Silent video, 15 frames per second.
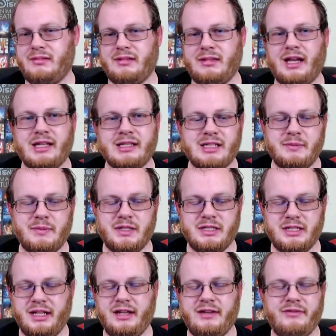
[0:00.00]
got so
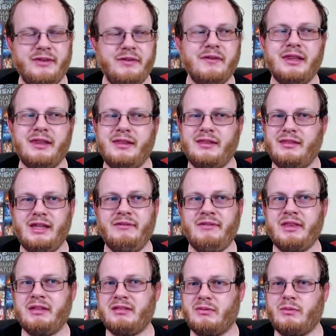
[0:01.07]
much love, even even
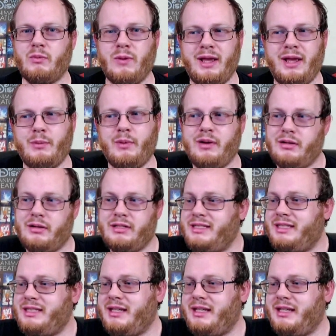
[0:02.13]
though they're way worse.